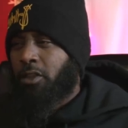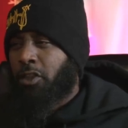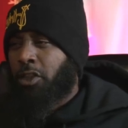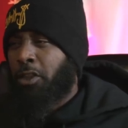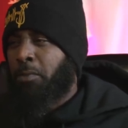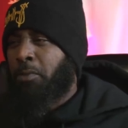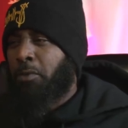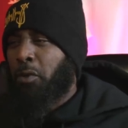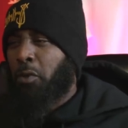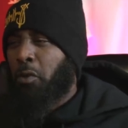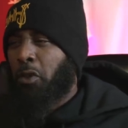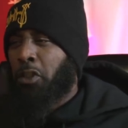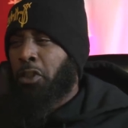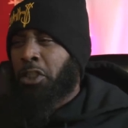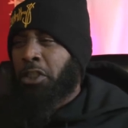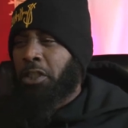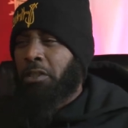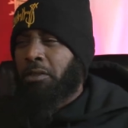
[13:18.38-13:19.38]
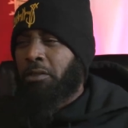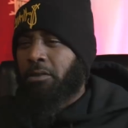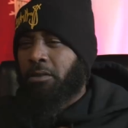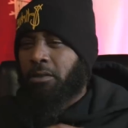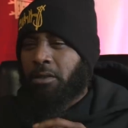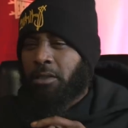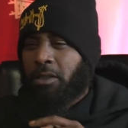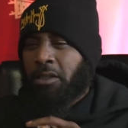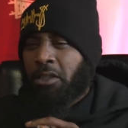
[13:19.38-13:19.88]
keep you working.
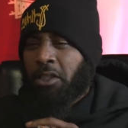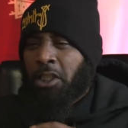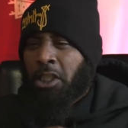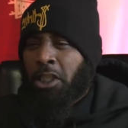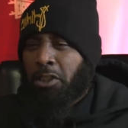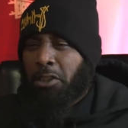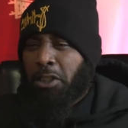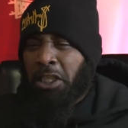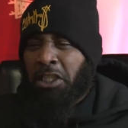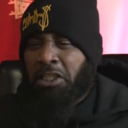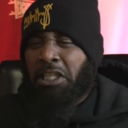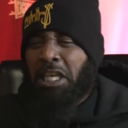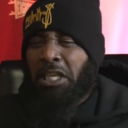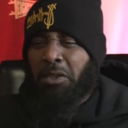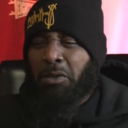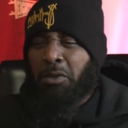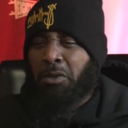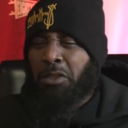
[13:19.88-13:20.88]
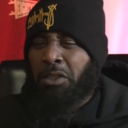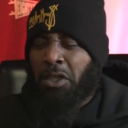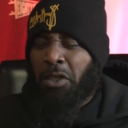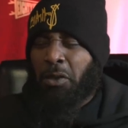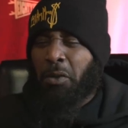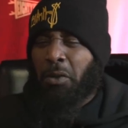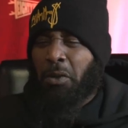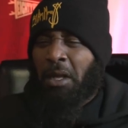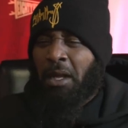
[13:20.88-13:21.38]
He thinks I don't
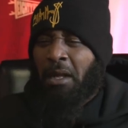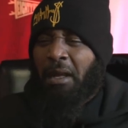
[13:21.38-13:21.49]
know.